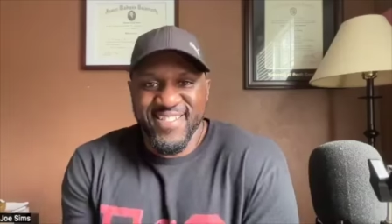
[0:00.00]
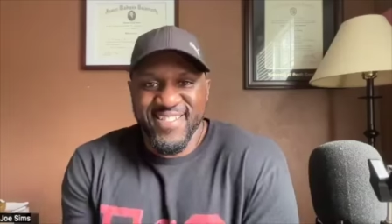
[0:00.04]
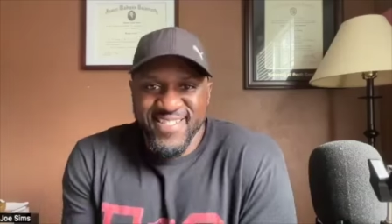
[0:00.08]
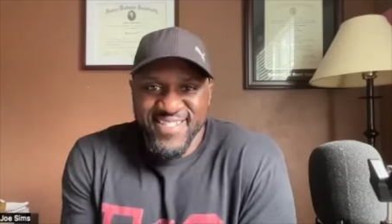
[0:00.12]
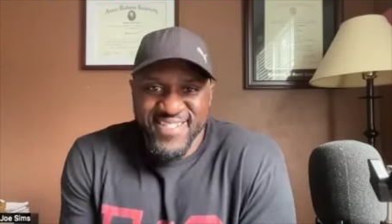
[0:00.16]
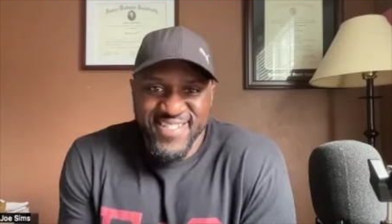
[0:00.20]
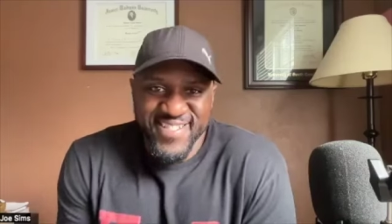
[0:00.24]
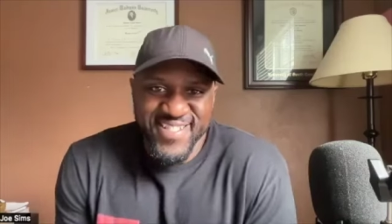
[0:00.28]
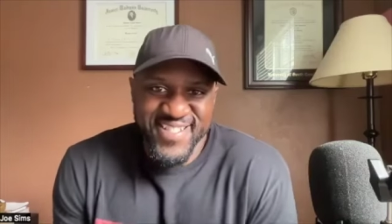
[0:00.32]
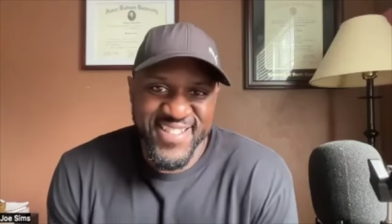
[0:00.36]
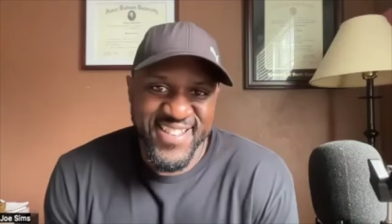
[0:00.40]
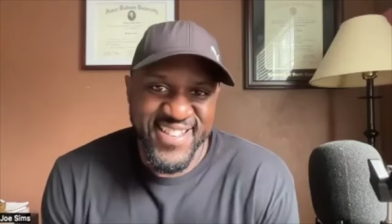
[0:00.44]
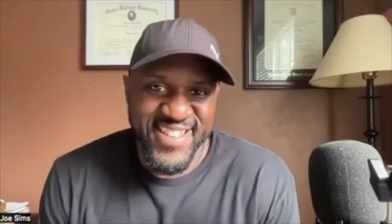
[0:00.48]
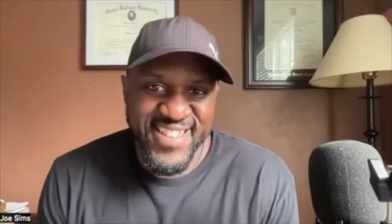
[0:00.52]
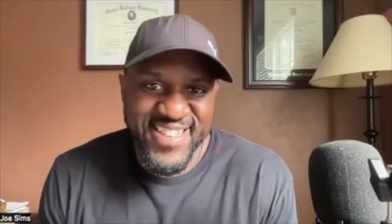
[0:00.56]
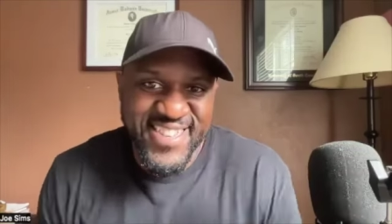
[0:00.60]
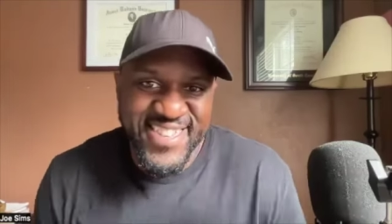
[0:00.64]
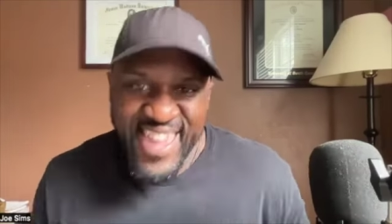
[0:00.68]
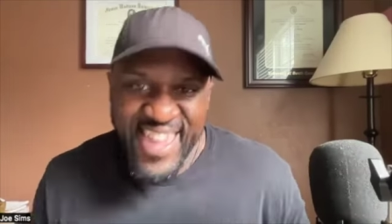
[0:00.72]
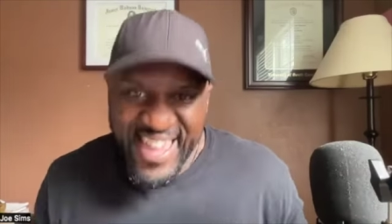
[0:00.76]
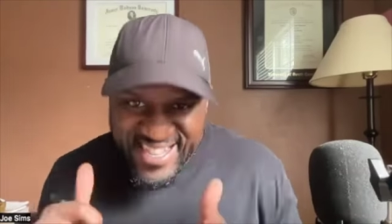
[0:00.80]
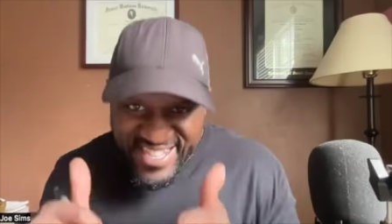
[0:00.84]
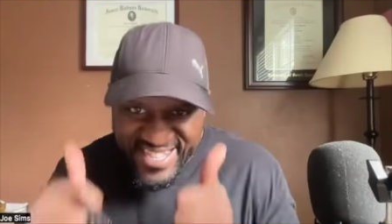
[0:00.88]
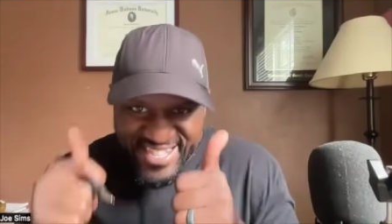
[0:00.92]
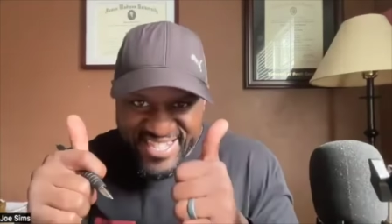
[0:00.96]
they were
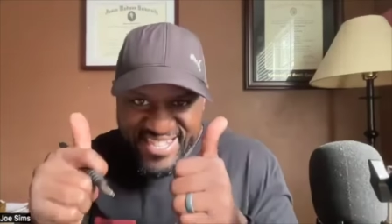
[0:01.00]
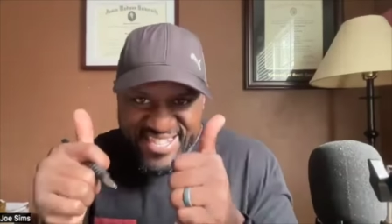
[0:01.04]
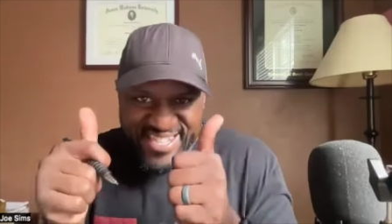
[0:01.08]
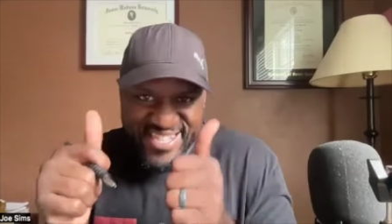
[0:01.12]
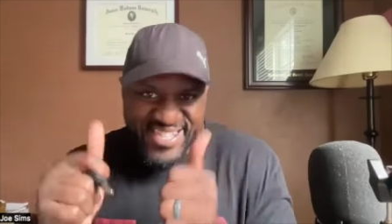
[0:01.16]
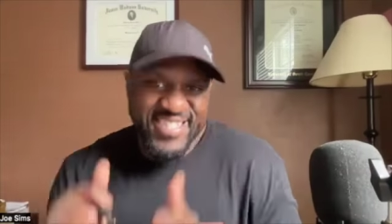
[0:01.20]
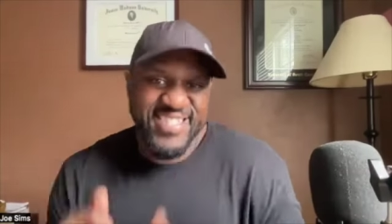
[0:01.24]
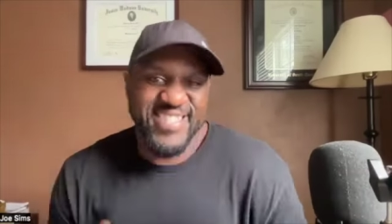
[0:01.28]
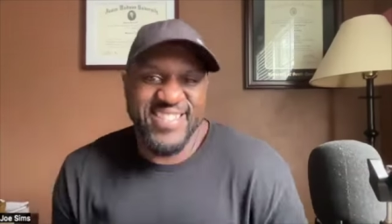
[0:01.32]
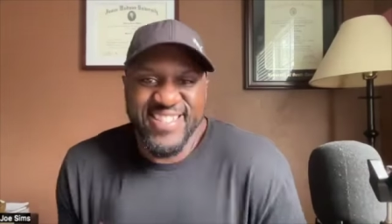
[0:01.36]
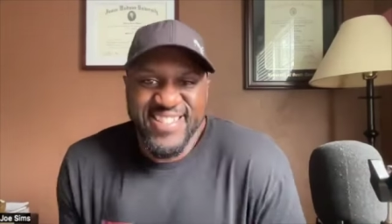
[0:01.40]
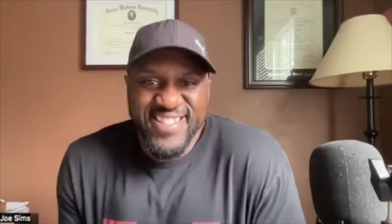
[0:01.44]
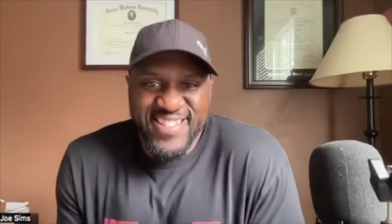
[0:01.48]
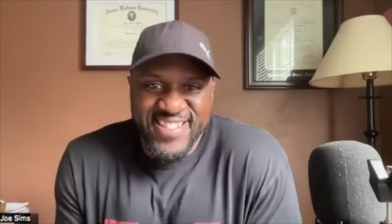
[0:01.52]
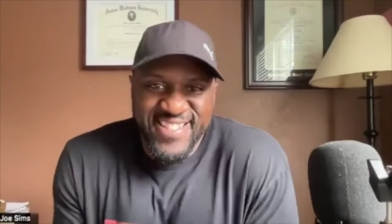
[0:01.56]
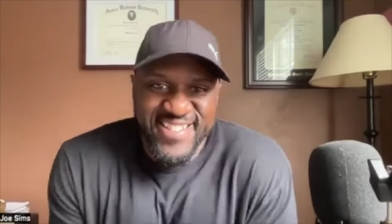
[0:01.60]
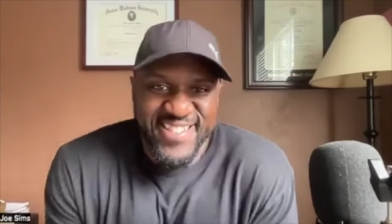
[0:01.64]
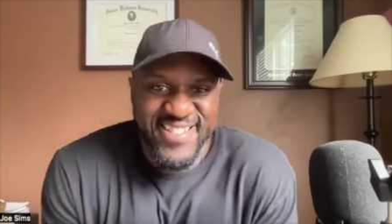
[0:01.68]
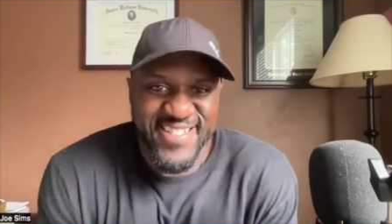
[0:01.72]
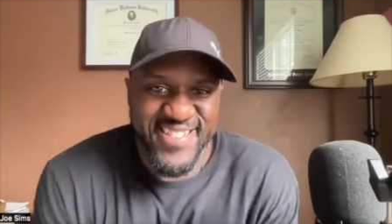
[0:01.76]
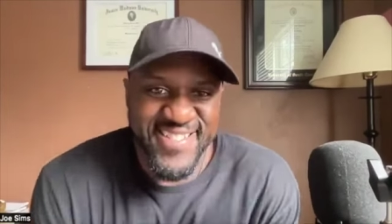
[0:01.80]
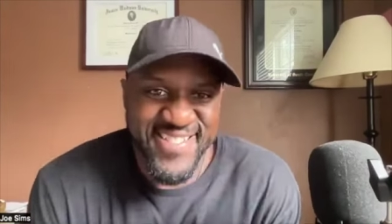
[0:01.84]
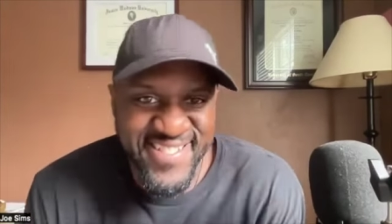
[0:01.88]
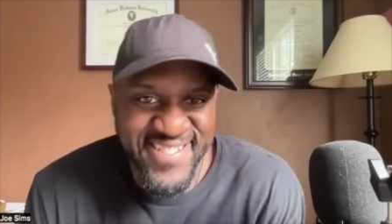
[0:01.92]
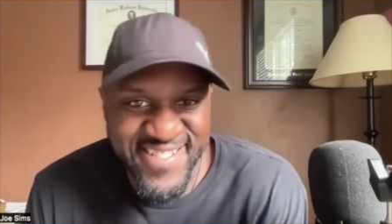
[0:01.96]
like, Can
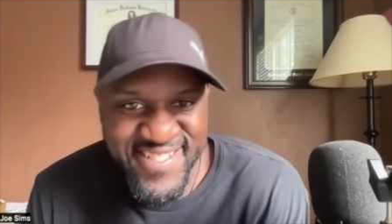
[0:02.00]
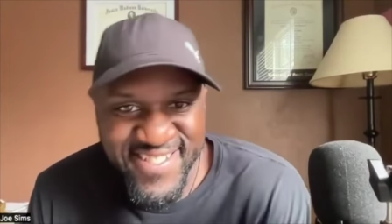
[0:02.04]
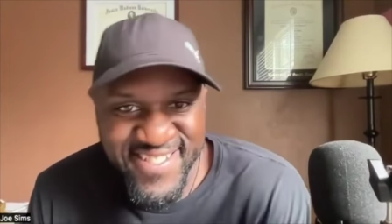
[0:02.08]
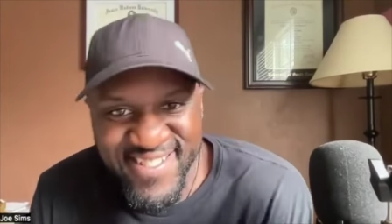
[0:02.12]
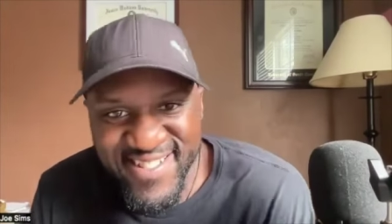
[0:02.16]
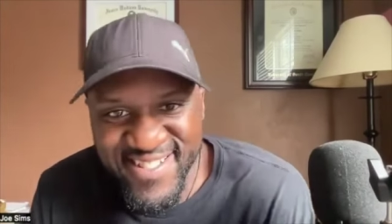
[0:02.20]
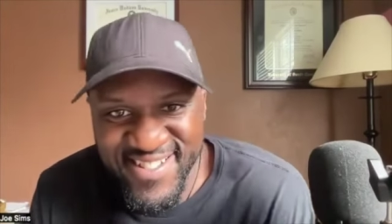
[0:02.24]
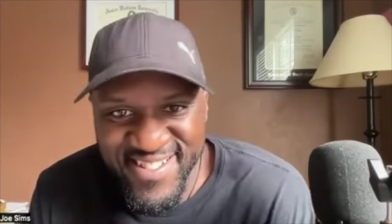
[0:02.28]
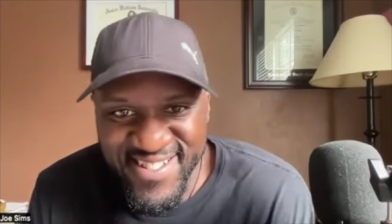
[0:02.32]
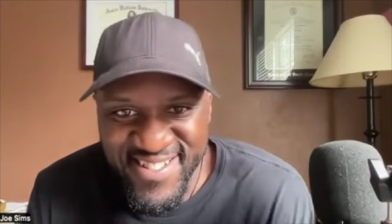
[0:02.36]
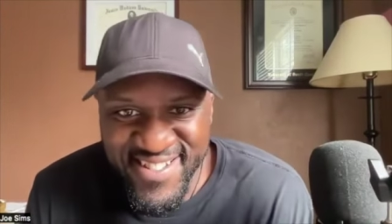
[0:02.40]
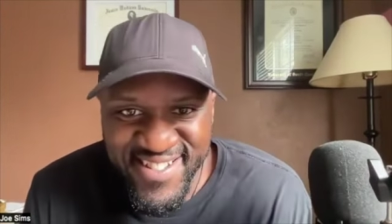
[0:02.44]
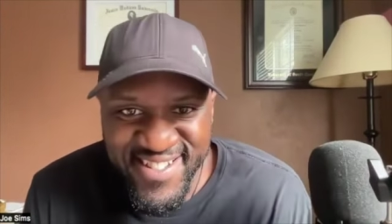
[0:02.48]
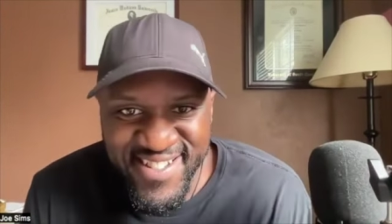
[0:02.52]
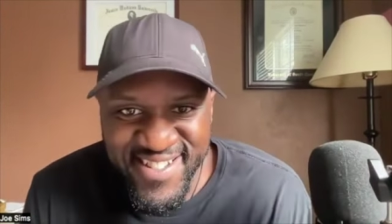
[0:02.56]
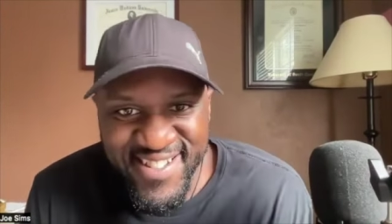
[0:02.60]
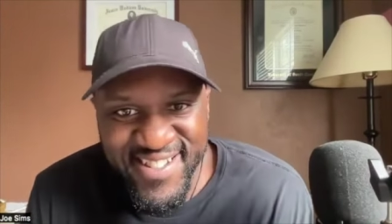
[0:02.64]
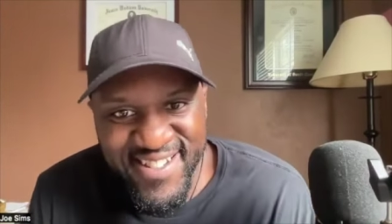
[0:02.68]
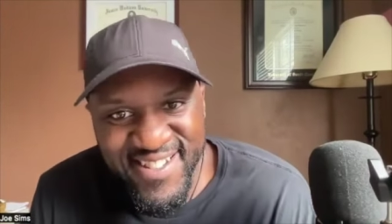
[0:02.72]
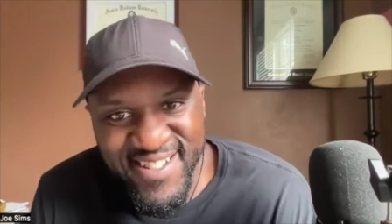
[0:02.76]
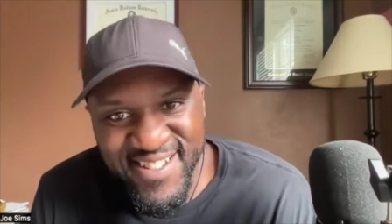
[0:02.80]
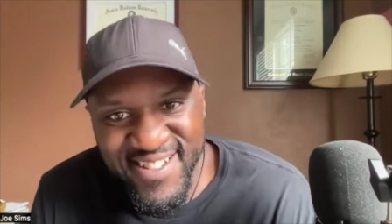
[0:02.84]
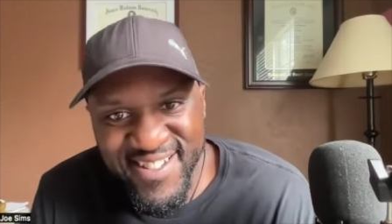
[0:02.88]
you shift